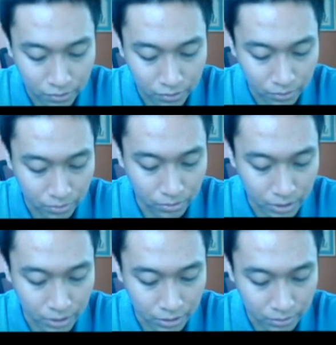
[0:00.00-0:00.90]

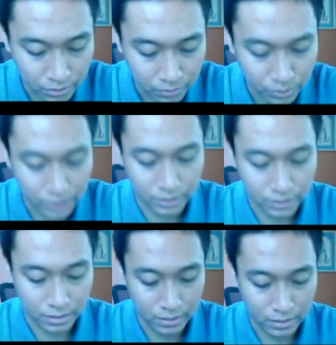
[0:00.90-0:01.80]
Google what
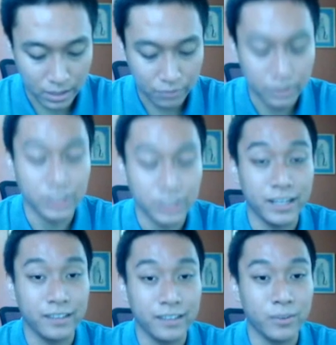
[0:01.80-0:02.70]
that function x
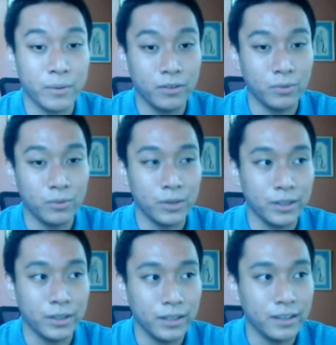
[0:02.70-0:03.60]
squared plus 1
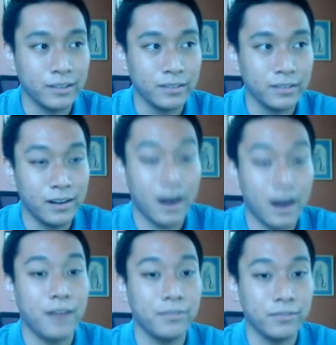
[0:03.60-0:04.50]
is graph,
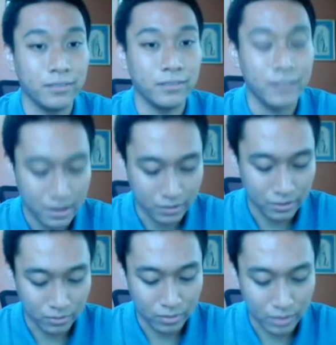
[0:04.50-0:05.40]

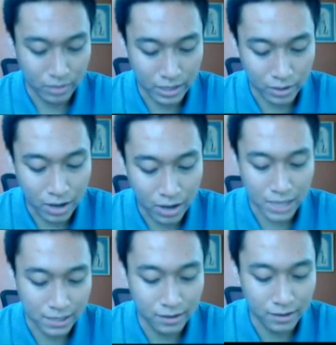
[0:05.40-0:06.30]
like how that
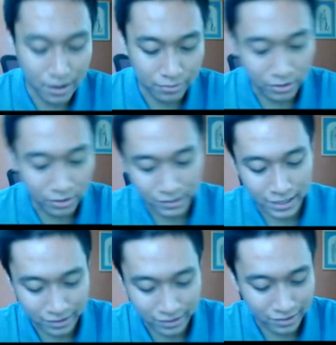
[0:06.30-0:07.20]
graph looks like, it does
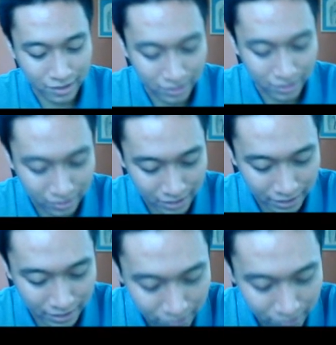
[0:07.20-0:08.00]
not look like this.